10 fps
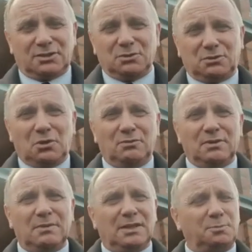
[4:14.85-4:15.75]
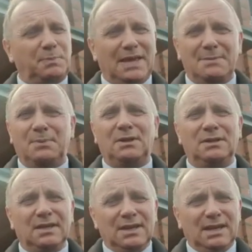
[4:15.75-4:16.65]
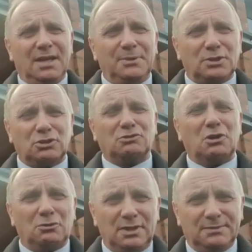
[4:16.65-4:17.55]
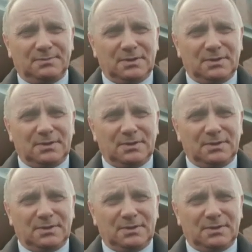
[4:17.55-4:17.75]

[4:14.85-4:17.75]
So don't, there's people and they're struggling.